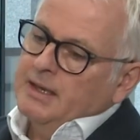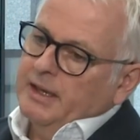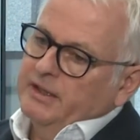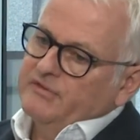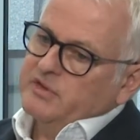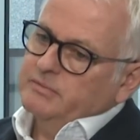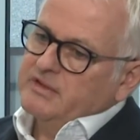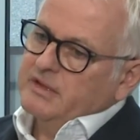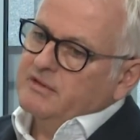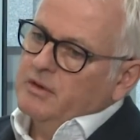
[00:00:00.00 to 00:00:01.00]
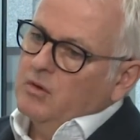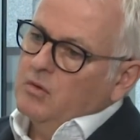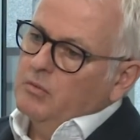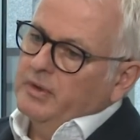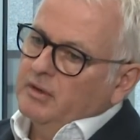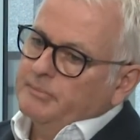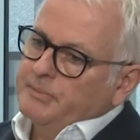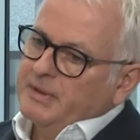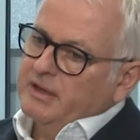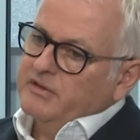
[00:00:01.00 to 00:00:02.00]
And if somebody says, no, we're not
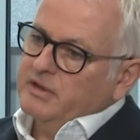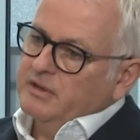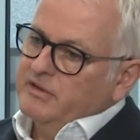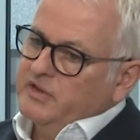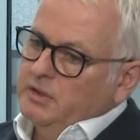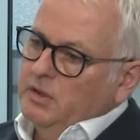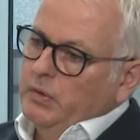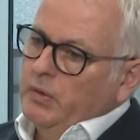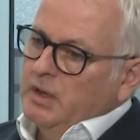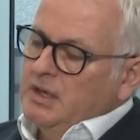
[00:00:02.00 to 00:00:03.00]
prepared to continue,